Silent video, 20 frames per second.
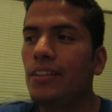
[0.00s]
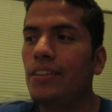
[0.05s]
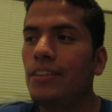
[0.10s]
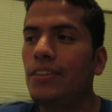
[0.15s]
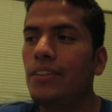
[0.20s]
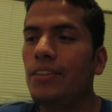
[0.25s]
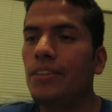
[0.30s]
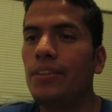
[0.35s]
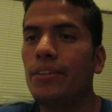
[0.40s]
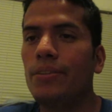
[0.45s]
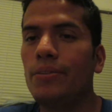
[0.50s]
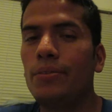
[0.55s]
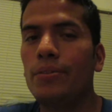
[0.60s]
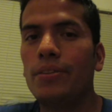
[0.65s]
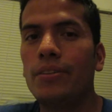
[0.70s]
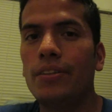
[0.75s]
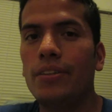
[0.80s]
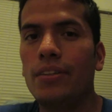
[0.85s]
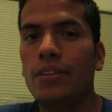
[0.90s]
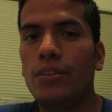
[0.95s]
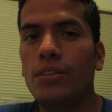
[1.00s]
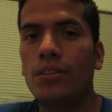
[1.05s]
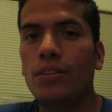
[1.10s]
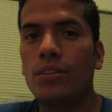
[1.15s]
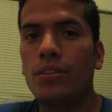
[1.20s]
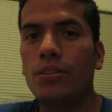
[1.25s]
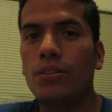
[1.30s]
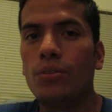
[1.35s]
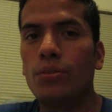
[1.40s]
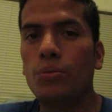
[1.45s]
You know,
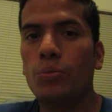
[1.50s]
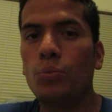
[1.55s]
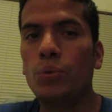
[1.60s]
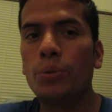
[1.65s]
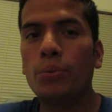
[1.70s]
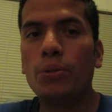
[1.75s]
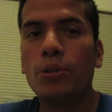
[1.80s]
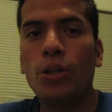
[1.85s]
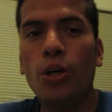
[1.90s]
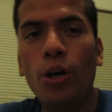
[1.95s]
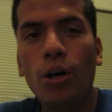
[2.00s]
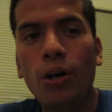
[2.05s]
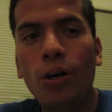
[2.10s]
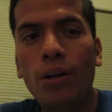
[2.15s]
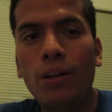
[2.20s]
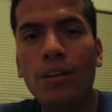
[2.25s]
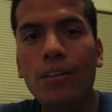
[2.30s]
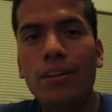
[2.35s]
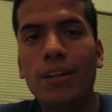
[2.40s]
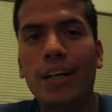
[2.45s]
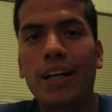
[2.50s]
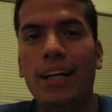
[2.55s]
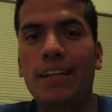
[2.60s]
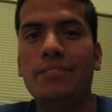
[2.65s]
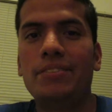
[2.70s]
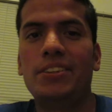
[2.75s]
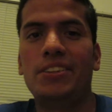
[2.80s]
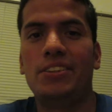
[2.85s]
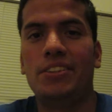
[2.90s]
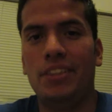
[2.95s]
we were all
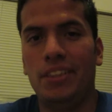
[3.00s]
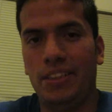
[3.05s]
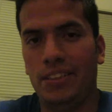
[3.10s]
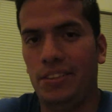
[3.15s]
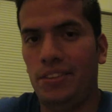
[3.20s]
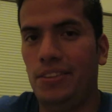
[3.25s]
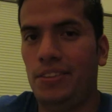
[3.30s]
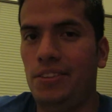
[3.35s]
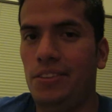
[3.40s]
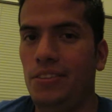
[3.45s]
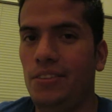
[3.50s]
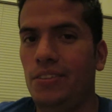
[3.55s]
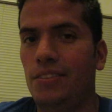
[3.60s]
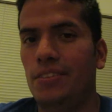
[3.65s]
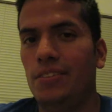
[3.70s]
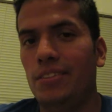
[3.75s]
having sex